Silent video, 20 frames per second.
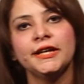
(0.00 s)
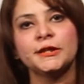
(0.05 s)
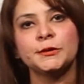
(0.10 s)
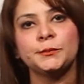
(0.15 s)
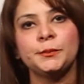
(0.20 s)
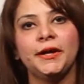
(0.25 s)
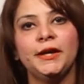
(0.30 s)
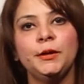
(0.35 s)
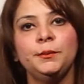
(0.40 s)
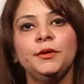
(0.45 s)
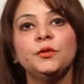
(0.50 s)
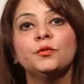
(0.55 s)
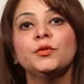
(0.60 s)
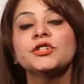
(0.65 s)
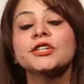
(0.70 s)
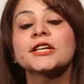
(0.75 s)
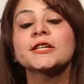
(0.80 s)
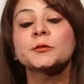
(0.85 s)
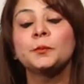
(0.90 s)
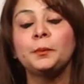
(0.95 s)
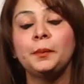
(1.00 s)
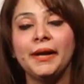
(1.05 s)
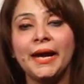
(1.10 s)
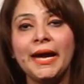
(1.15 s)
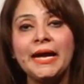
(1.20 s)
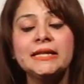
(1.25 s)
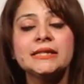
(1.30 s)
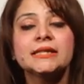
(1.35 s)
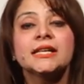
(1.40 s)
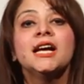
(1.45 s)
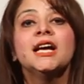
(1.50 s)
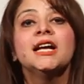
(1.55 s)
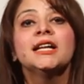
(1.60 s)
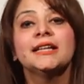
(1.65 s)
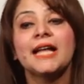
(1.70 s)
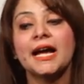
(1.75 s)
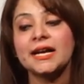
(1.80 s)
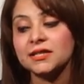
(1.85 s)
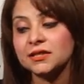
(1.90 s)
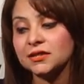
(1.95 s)
experiment, which explains
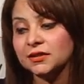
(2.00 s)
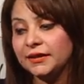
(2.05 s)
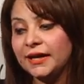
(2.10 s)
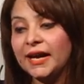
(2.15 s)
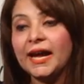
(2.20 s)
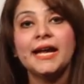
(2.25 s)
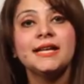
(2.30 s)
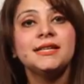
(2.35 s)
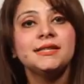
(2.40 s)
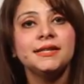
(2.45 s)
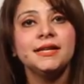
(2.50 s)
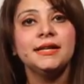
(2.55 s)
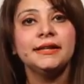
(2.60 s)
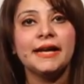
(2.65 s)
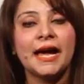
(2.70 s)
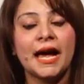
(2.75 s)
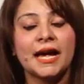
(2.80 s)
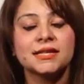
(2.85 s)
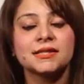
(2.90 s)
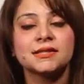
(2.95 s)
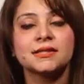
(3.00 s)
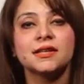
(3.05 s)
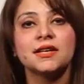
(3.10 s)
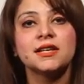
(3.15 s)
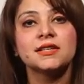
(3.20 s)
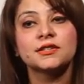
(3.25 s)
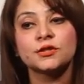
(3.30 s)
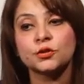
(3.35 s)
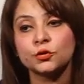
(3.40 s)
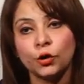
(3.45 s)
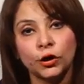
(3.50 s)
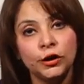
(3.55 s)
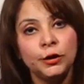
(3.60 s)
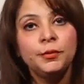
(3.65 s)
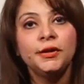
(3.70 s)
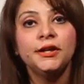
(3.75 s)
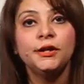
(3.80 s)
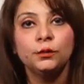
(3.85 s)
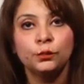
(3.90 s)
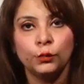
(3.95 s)
that the H C l gas is
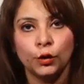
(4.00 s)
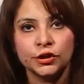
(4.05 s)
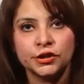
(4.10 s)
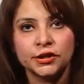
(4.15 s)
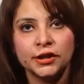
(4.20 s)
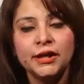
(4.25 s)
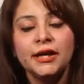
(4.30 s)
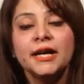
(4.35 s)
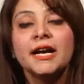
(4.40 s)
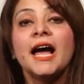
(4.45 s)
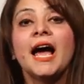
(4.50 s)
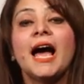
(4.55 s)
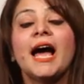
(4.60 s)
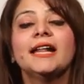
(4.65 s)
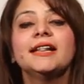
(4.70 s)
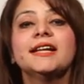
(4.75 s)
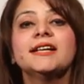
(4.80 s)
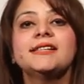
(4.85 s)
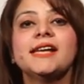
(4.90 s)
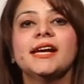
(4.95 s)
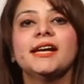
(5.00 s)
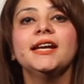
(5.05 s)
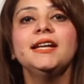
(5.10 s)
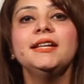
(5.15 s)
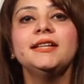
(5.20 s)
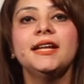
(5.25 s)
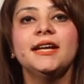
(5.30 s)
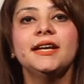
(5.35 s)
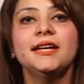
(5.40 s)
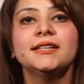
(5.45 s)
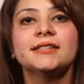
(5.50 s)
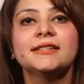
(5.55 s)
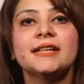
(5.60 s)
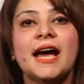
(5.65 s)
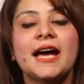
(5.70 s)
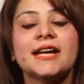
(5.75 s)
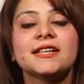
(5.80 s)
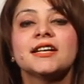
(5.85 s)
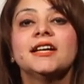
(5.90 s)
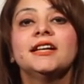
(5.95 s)
soluble in water. And the second thing is
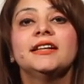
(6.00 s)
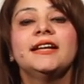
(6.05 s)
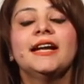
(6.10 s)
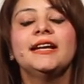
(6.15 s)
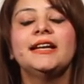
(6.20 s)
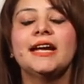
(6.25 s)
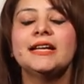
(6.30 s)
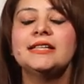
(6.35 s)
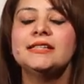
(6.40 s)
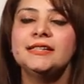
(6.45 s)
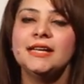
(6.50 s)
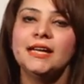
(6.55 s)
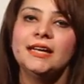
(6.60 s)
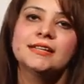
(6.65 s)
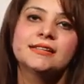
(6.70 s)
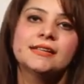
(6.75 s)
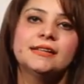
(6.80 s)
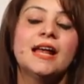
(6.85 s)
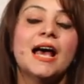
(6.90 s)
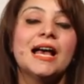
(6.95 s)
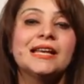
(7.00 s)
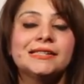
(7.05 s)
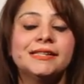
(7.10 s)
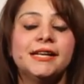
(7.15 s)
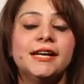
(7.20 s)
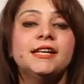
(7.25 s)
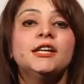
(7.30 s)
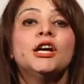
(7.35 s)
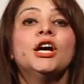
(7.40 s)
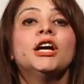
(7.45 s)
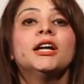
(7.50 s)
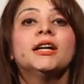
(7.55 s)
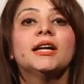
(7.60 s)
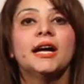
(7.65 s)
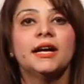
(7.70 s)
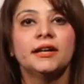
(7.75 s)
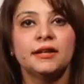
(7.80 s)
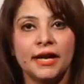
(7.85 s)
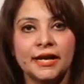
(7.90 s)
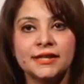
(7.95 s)
that that H C l is an acid,
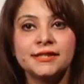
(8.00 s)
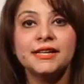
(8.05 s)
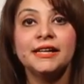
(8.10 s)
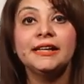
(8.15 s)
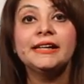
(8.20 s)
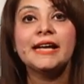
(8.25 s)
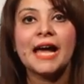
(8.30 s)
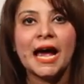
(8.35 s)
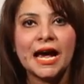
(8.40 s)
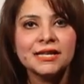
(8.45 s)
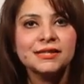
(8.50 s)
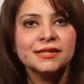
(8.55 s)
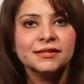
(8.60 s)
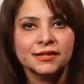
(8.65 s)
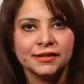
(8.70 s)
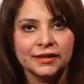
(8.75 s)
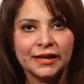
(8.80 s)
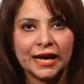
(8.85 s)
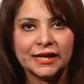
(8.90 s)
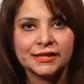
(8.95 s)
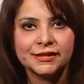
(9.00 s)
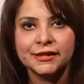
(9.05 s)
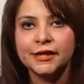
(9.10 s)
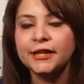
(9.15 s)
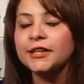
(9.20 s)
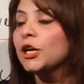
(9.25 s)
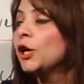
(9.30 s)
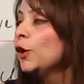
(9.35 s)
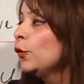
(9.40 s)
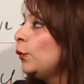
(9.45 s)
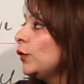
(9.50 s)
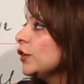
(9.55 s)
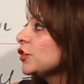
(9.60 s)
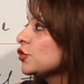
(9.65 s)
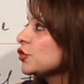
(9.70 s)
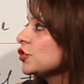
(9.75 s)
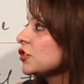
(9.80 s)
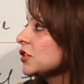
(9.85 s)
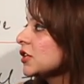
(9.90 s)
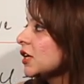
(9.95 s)
uh, H C l gas is an acid
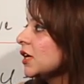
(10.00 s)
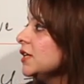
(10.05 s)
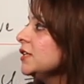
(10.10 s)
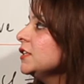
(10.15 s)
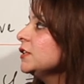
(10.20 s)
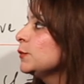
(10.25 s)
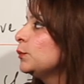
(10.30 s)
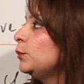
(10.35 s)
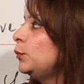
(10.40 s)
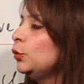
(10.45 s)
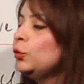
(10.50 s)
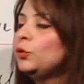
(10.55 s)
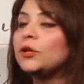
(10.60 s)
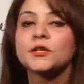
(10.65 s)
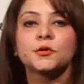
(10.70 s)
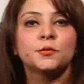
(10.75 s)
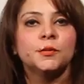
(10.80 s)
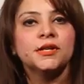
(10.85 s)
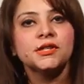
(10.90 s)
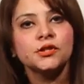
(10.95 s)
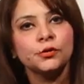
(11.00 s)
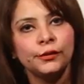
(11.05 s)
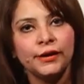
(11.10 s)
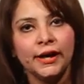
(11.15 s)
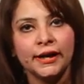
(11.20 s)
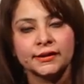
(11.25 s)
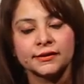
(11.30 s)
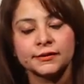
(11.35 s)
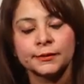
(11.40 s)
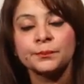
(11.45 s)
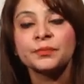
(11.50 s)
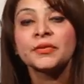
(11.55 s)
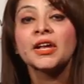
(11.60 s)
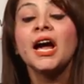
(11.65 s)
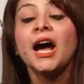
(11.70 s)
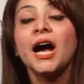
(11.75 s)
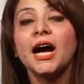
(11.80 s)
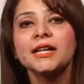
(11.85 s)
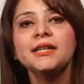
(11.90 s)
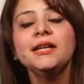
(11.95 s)
which turns blue litmus red.
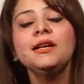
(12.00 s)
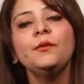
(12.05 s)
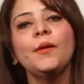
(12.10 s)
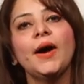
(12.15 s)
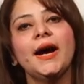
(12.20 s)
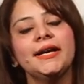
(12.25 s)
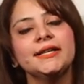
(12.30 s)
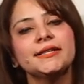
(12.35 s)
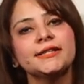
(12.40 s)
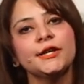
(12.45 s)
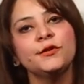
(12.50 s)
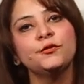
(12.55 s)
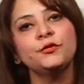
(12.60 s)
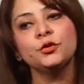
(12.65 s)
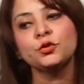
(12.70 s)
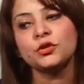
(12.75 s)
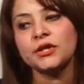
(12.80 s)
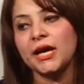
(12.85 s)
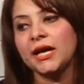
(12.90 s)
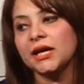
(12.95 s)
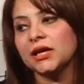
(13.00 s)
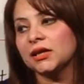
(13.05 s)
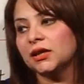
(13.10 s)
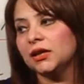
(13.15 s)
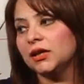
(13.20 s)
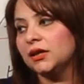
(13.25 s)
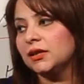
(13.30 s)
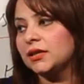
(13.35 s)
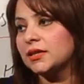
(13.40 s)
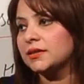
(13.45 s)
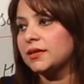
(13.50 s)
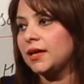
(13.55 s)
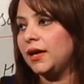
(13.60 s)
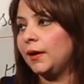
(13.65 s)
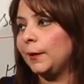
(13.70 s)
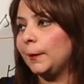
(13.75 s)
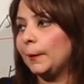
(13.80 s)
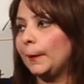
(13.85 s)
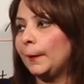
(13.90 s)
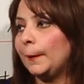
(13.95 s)
Otherwise, if you take uh, this
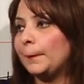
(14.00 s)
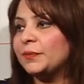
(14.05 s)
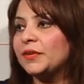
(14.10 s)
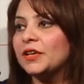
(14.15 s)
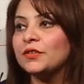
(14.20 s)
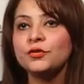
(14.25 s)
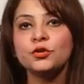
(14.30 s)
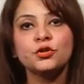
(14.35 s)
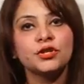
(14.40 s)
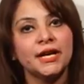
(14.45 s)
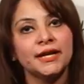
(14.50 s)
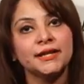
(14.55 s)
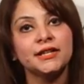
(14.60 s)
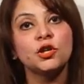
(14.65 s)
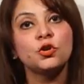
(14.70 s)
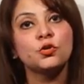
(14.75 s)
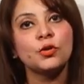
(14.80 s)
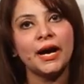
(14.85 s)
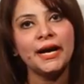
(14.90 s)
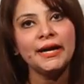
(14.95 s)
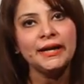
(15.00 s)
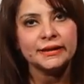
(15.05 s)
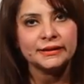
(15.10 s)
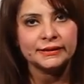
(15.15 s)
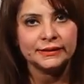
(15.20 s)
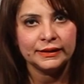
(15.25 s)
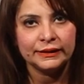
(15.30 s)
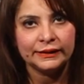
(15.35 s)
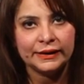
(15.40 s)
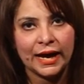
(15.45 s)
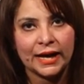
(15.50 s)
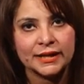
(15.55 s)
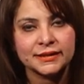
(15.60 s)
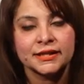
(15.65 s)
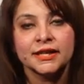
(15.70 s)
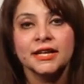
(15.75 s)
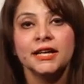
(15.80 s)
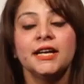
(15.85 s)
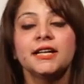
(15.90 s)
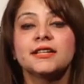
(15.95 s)
thing, uh, if you take the dry H C l gas,
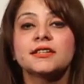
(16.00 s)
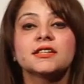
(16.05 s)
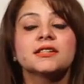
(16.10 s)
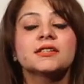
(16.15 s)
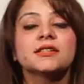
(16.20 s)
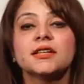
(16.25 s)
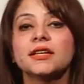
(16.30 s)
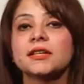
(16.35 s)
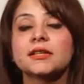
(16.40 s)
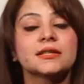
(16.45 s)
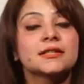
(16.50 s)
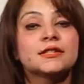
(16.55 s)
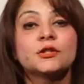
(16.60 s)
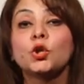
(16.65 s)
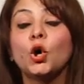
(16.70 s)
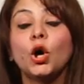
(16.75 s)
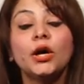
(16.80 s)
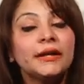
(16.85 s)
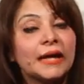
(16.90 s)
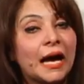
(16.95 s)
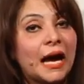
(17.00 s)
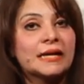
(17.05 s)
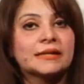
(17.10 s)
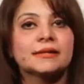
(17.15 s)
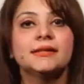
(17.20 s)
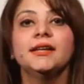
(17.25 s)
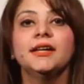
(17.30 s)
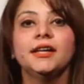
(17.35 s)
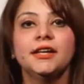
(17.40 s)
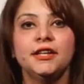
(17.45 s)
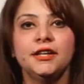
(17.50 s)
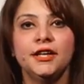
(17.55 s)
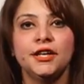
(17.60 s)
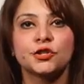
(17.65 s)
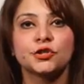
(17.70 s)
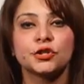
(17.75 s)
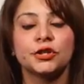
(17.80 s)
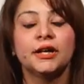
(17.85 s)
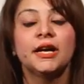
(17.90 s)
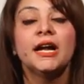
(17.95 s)
it is it is not acidic in
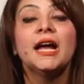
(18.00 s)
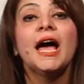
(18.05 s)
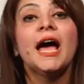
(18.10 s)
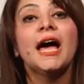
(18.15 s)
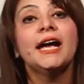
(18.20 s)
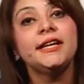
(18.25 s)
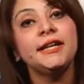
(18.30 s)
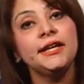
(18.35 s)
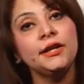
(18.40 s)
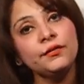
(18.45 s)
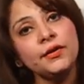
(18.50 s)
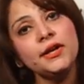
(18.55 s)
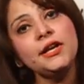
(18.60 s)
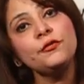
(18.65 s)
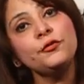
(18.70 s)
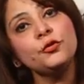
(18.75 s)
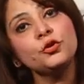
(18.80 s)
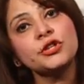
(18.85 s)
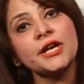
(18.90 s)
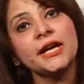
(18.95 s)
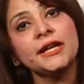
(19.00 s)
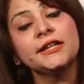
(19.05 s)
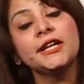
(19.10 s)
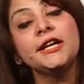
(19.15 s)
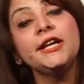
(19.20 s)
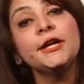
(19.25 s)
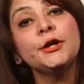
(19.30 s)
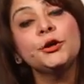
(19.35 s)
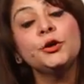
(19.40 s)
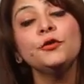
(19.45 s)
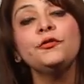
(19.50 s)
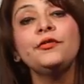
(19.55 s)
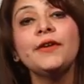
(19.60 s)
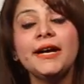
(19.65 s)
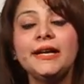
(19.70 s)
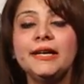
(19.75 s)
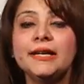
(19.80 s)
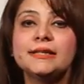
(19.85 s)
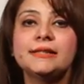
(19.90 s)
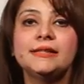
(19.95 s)
nature. And even if you take the
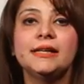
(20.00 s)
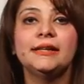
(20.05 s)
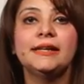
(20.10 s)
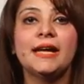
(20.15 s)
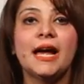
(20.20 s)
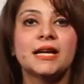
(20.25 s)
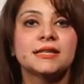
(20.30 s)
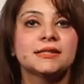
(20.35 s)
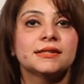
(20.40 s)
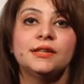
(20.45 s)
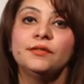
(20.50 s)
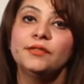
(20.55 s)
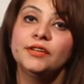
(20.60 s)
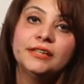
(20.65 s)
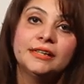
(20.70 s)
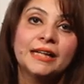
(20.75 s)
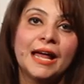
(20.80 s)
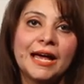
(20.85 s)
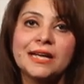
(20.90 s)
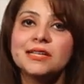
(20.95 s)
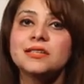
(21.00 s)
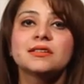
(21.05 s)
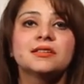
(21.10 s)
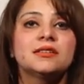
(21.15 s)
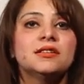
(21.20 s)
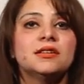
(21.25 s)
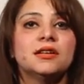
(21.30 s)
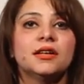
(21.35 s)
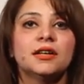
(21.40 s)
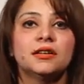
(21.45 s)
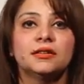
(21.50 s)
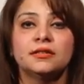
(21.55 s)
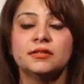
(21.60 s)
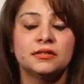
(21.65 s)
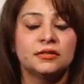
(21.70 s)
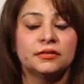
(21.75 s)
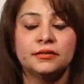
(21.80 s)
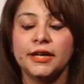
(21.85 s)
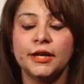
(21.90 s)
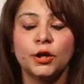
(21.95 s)
liquefied H C l gas, even that uh,
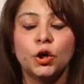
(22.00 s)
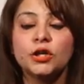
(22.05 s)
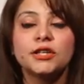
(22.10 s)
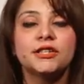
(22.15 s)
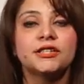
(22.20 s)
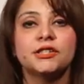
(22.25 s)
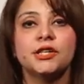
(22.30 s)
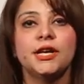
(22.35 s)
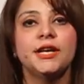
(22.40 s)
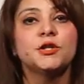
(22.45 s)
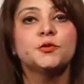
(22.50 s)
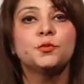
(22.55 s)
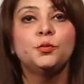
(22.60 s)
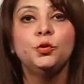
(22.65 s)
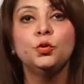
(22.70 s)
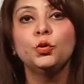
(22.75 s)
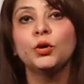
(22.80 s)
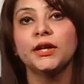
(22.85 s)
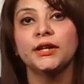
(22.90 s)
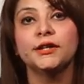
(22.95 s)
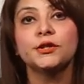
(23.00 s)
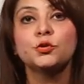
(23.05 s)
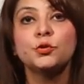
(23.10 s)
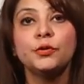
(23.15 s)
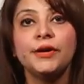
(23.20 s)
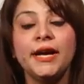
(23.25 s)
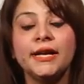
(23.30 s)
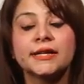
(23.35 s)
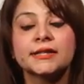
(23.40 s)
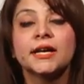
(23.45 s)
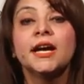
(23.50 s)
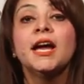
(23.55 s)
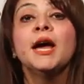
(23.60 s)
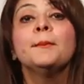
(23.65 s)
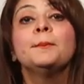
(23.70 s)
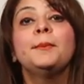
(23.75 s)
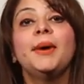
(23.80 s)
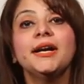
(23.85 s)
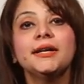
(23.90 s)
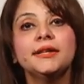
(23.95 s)
cannot change blue color to red.
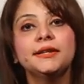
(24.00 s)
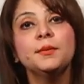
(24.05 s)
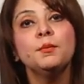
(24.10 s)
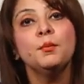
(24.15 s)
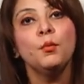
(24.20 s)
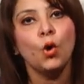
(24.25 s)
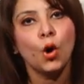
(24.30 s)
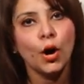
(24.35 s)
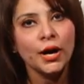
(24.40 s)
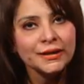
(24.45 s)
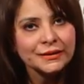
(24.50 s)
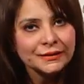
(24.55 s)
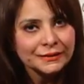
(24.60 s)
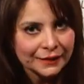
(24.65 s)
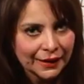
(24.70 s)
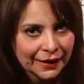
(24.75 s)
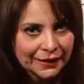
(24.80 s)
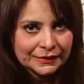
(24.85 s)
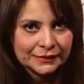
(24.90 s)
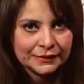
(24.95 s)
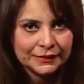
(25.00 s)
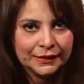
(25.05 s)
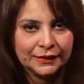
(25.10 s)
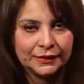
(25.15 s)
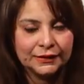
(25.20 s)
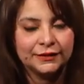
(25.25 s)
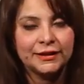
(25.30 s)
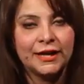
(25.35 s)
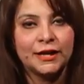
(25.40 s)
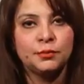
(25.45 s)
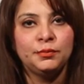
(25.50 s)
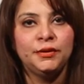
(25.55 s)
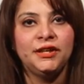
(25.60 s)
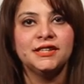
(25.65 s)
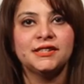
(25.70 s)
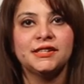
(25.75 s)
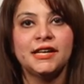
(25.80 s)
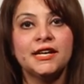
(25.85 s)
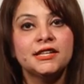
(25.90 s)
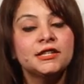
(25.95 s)
But the moist H C l, that
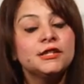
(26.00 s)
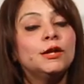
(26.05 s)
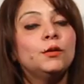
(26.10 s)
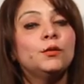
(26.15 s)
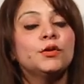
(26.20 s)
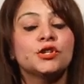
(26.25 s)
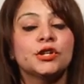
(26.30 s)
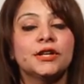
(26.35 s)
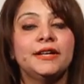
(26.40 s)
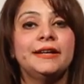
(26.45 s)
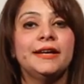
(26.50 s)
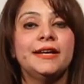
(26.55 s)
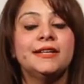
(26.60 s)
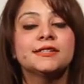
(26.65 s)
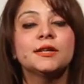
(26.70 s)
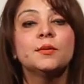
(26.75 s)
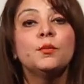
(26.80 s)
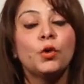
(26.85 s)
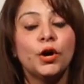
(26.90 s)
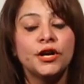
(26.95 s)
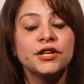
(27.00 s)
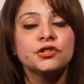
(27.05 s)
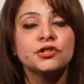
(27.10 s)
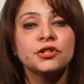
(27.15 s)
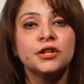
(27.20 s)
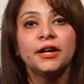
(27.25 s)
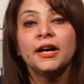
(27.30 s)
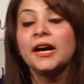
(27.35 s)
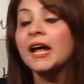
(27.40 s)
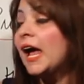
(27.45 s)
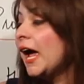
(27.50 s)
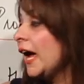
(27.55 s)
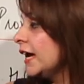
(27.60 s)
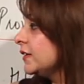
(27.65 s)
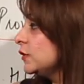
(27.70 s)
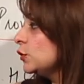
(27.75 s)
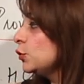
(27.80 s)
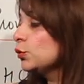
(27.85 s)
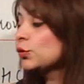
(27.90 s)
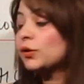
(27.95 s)
means the H C l which contains the moisture,
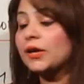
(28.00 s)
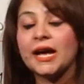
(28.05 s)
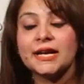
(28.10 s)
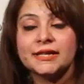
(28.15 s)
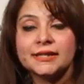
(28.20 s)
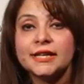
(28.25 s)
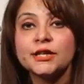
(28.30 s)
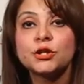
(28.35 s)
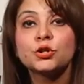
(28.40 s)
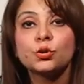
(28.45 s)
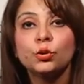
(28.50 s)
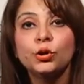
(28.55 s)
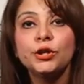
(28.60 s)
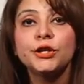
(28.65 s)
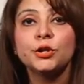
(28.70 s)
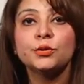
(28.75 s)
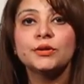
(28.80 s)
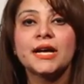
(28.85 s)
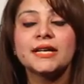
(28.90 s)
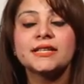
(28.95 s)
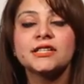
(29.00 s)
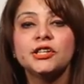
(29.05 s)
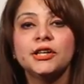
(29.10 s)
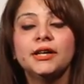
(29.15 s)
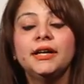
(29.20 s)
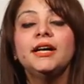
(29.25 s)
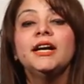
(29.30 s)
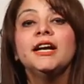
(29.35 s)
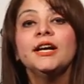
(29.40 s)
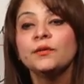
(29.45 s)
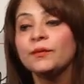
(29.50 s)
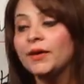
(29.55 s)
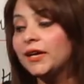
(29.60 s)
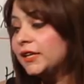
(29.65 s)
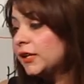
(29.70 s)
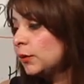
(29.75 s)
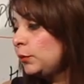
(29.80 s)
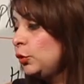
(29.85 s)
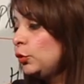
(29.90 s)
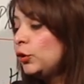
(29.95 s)
as you as I told you that here,
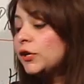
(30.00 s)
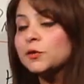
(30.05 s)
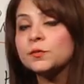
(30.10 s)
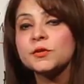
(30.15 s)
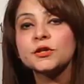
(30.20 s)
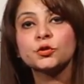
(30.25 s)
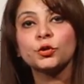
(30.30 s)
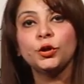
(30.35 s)
when the blue litmus